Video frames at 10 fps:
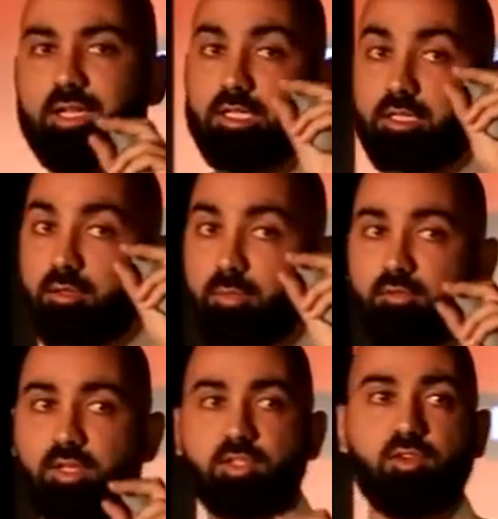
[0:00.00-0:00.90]
and a little bit
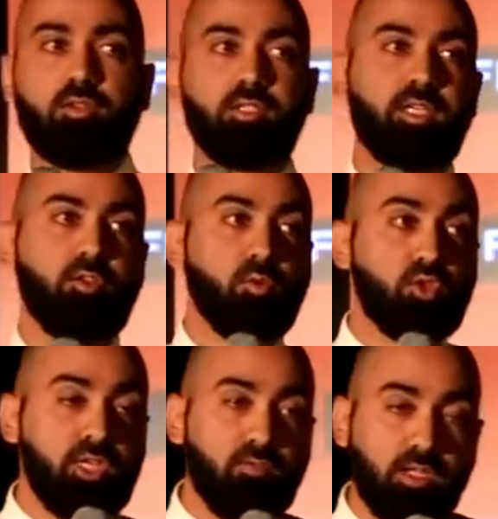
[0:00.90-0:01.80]
of uncertainty, and you
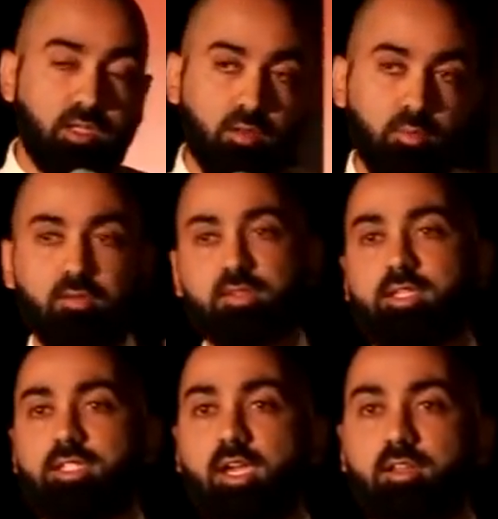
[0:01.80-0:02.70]
achieve a little bit of
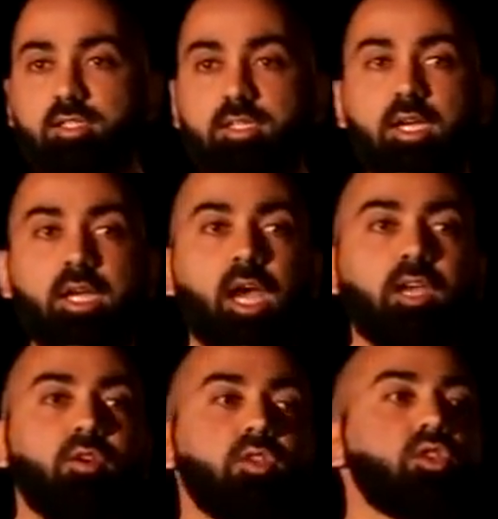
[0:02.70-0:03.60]
success. And you can